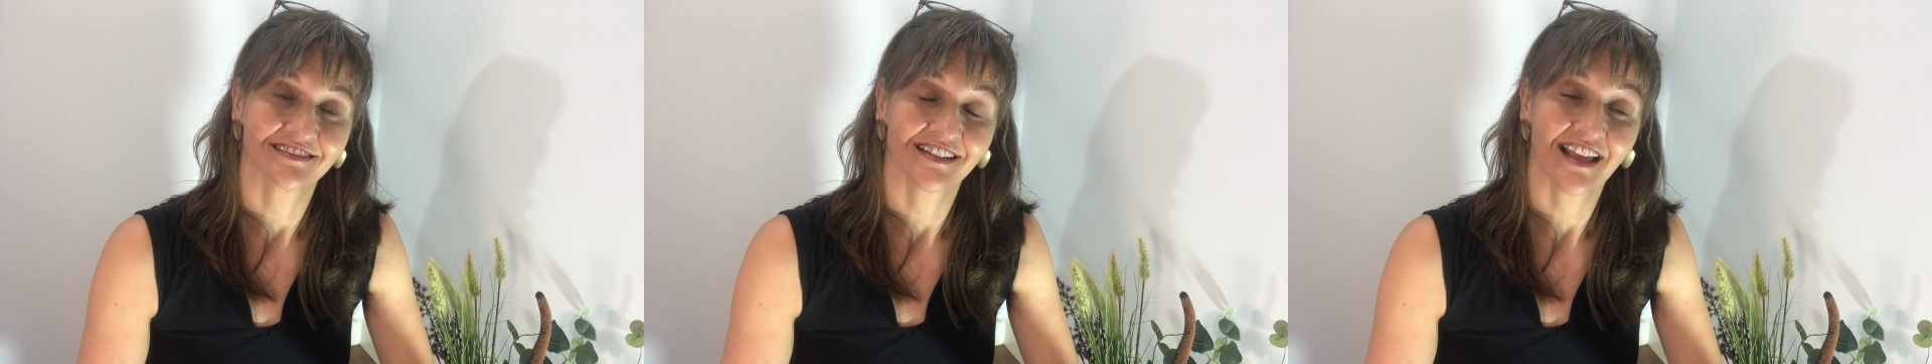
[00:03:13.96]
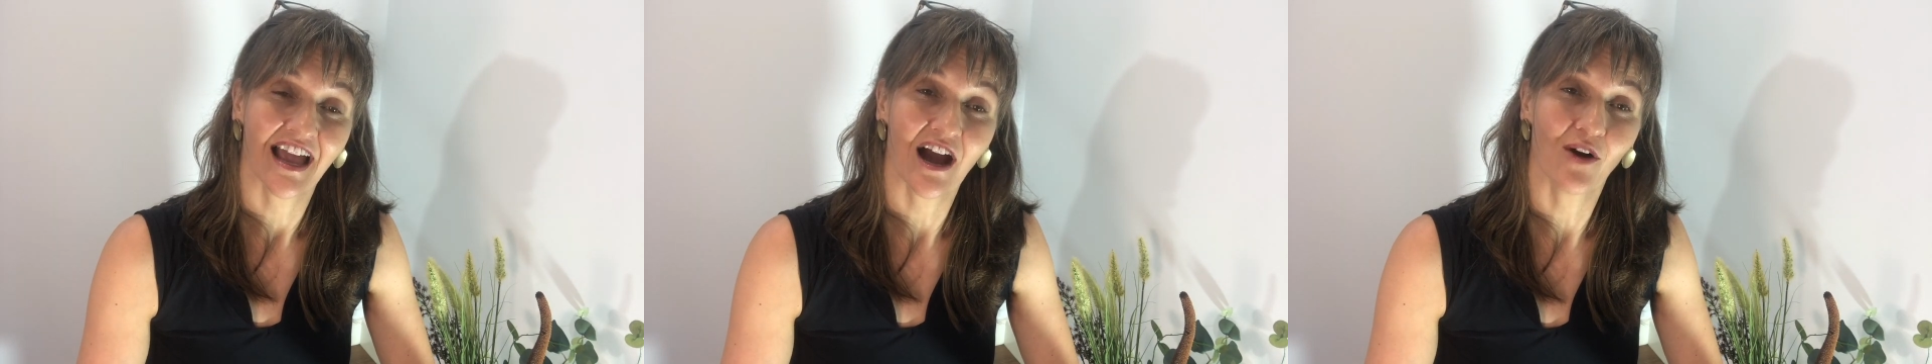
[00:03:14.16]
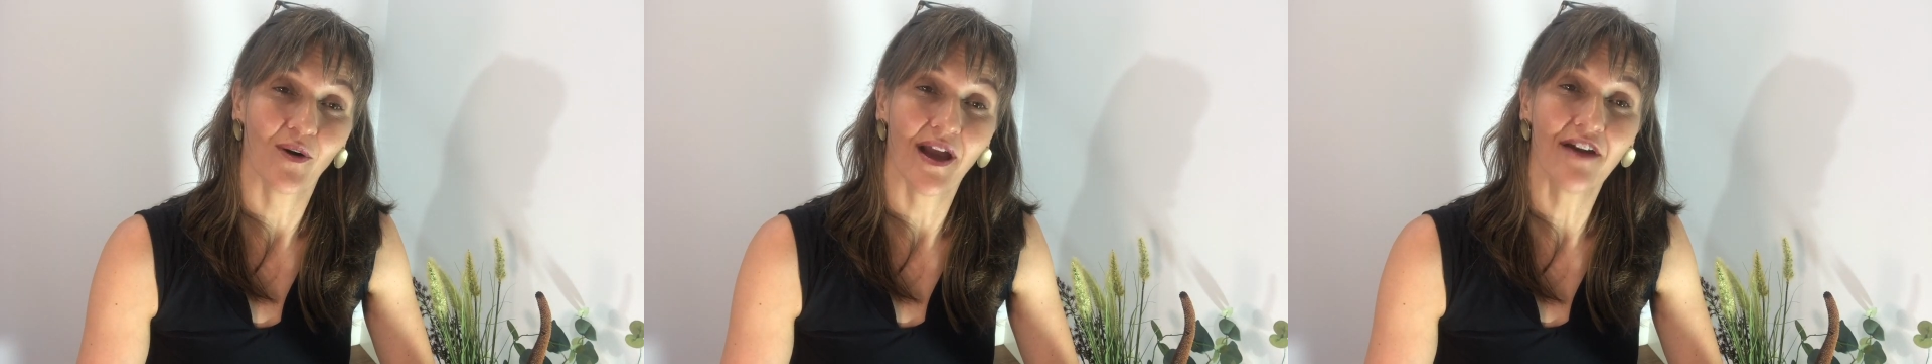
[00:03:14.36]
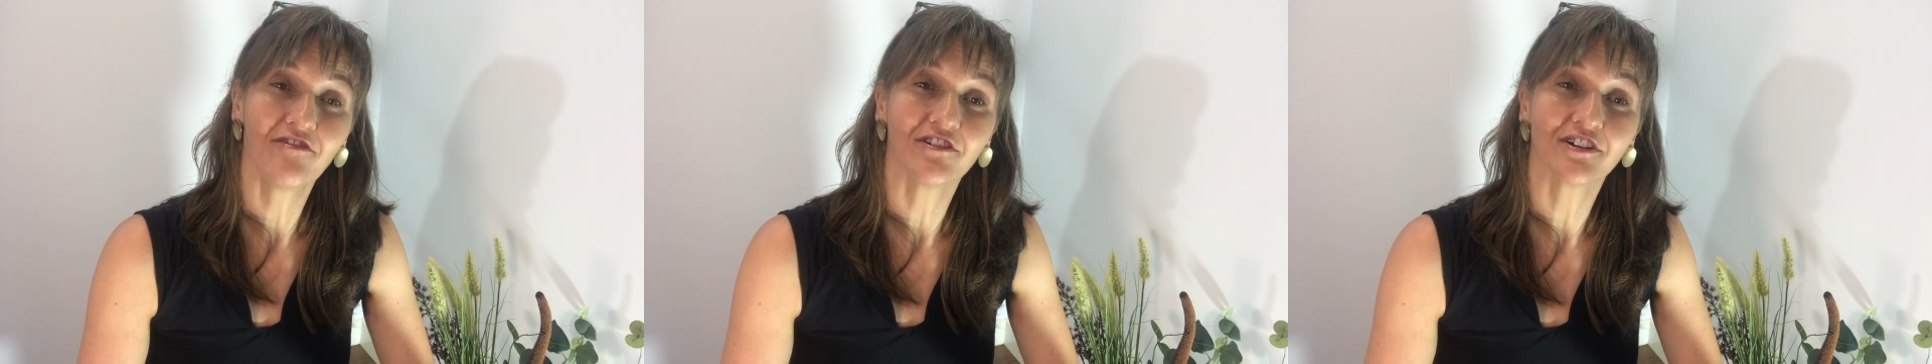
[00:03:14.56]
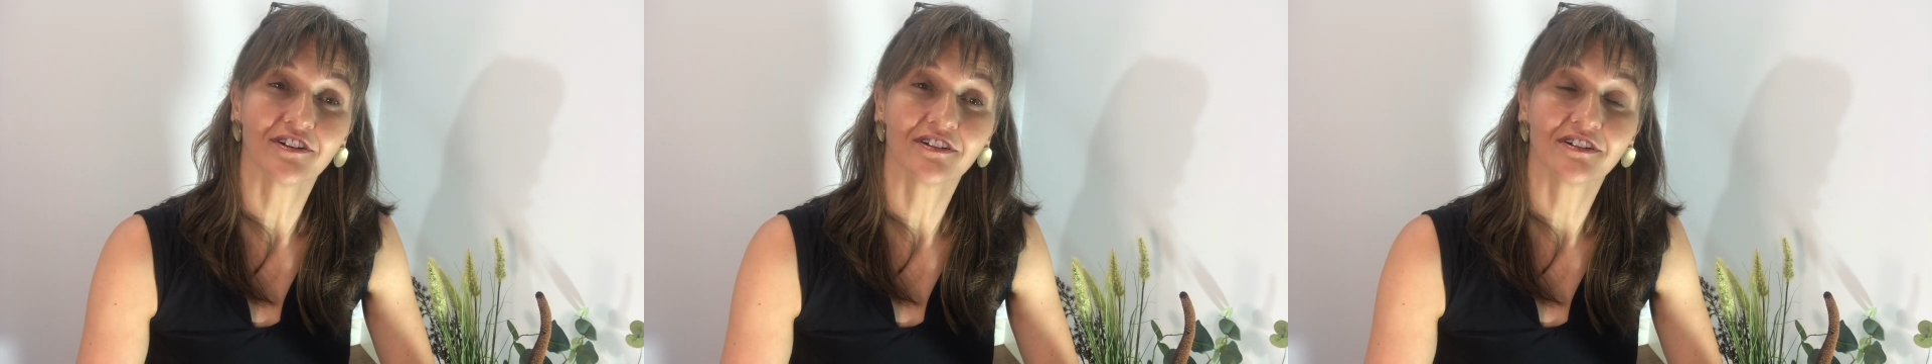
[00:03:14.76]

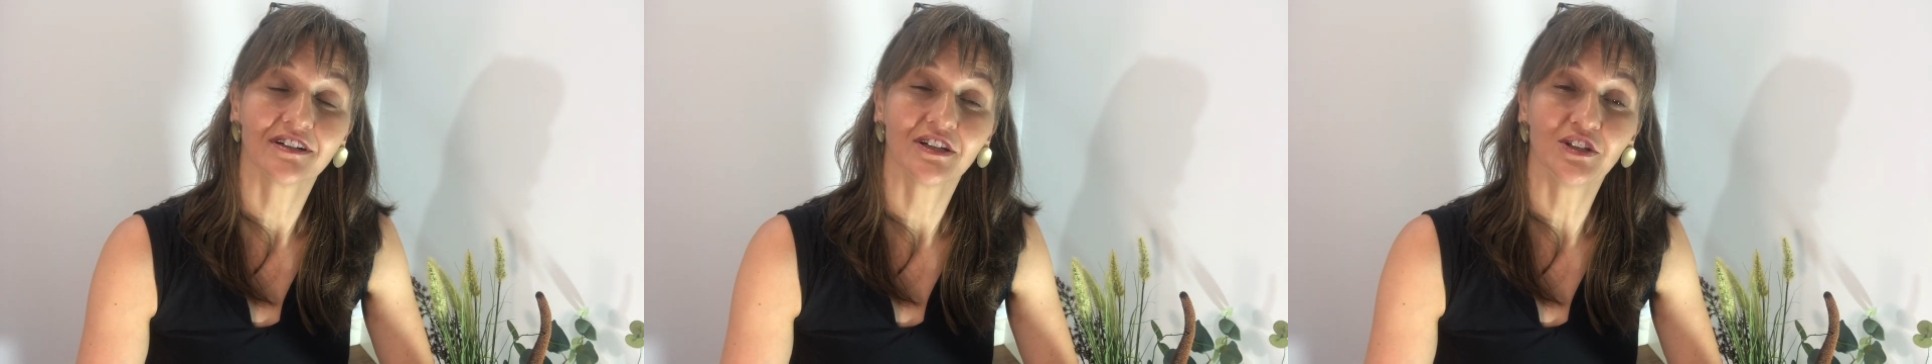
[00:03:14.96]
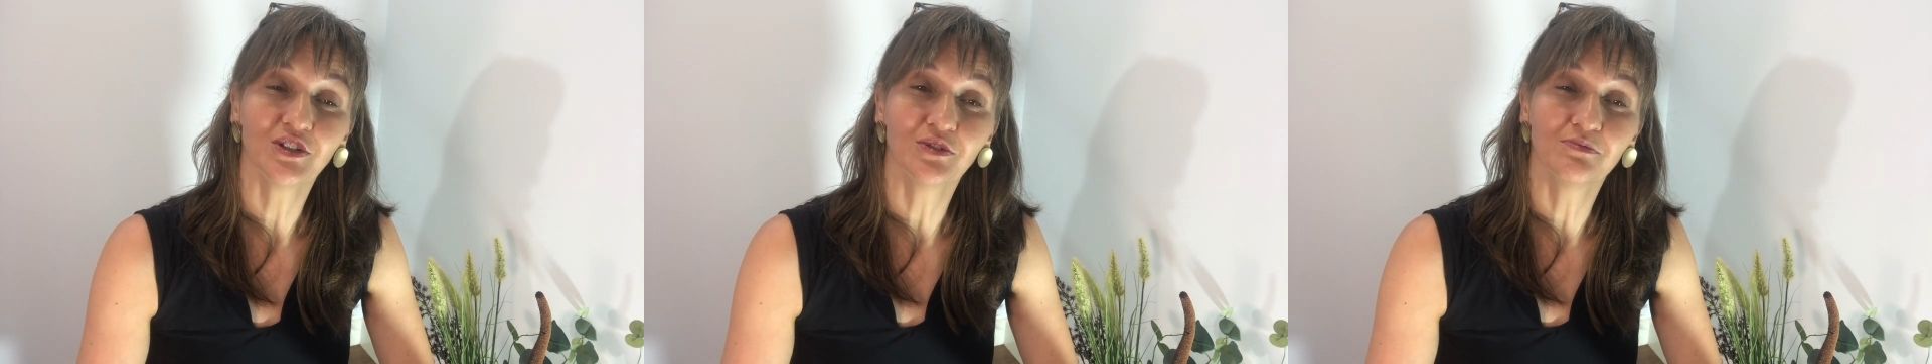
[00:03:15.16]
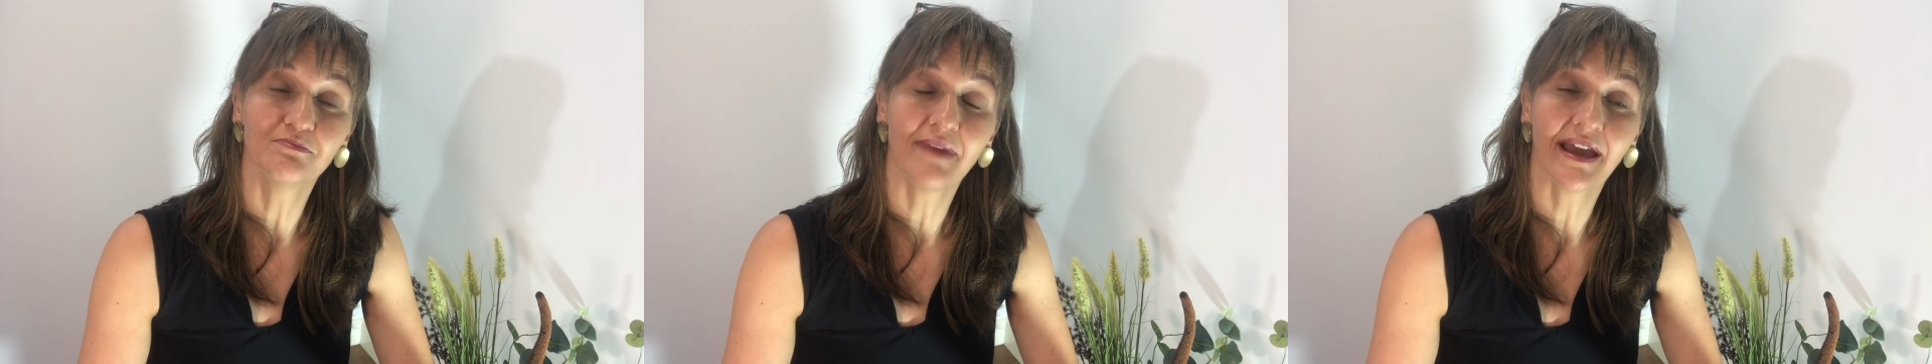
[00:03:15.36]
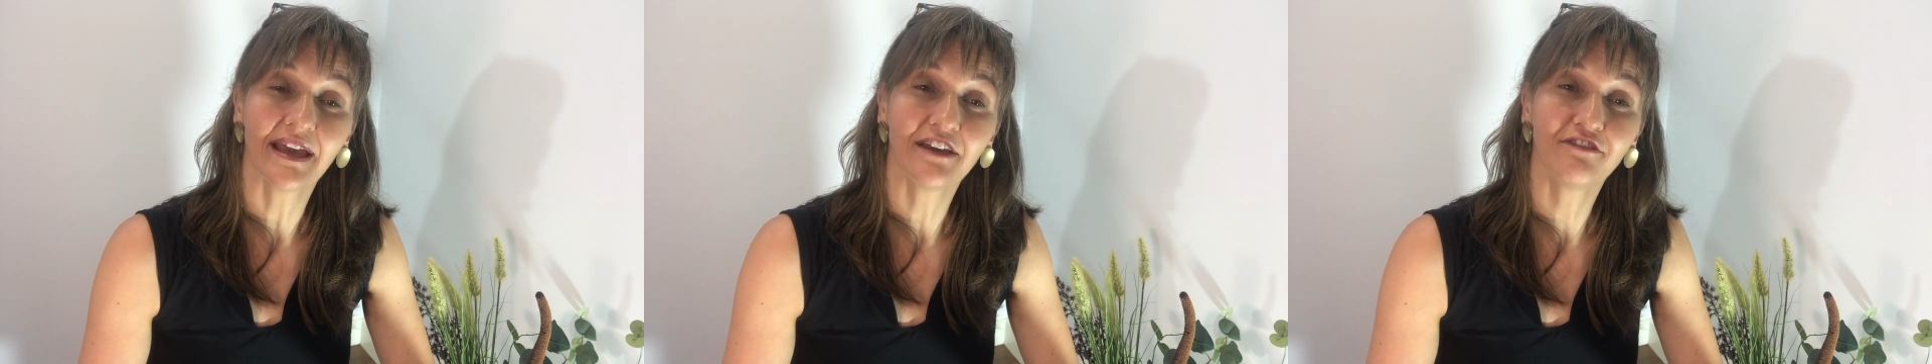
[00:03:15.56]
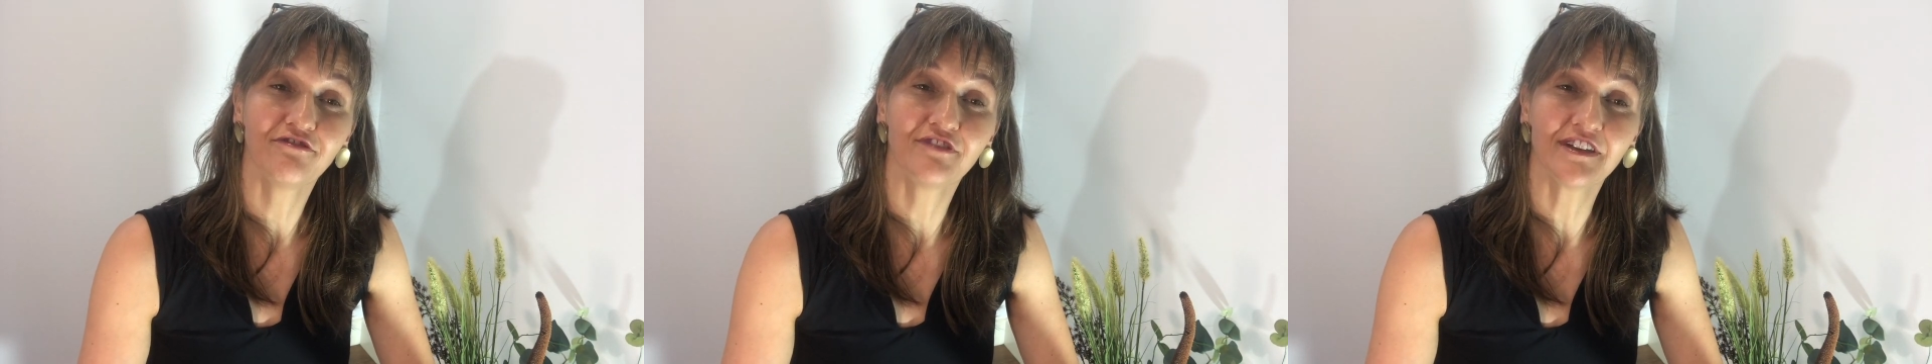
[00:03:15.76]
However, you
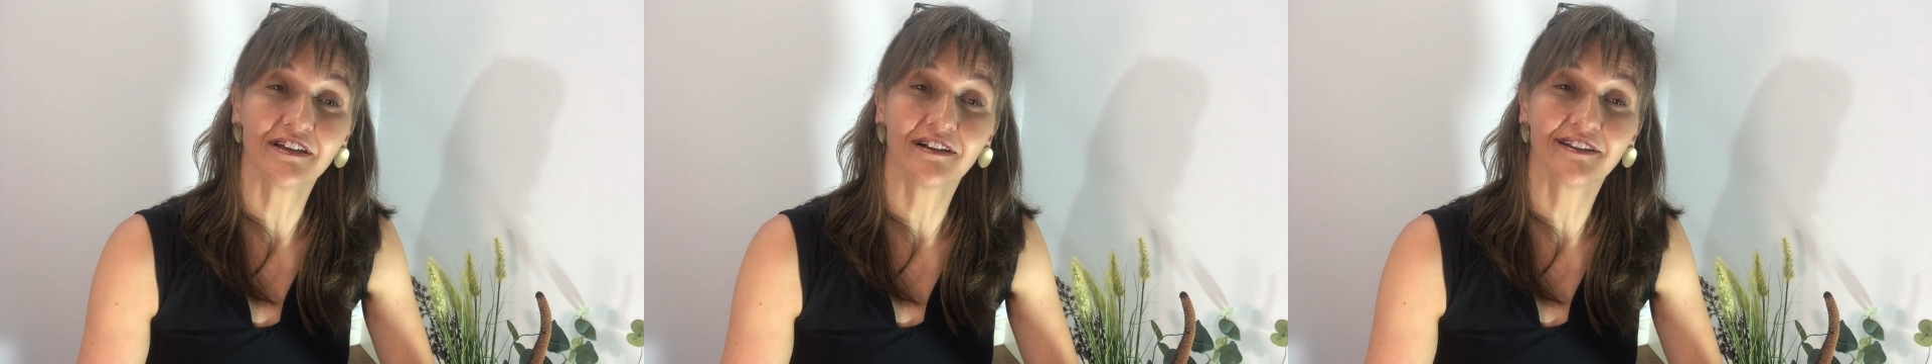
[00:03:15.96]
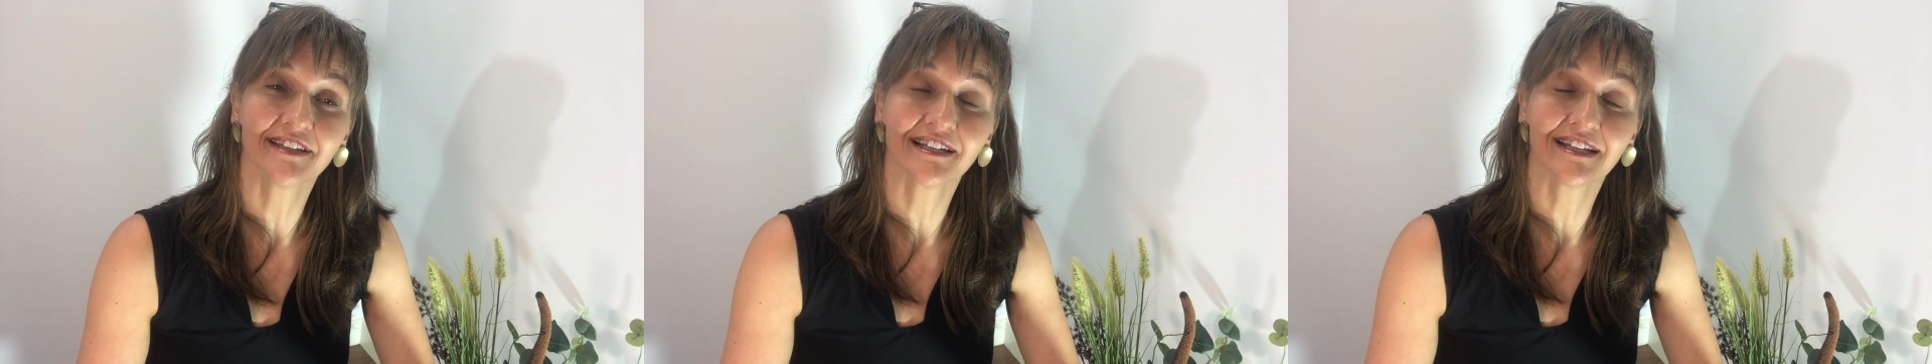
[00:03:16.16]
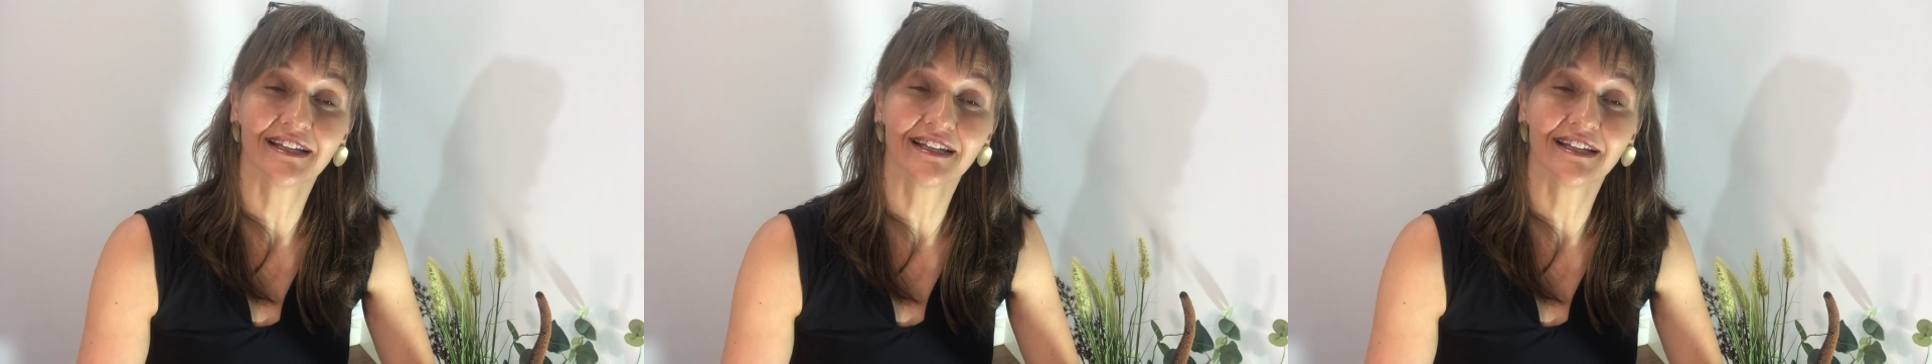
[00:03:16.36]
may feel that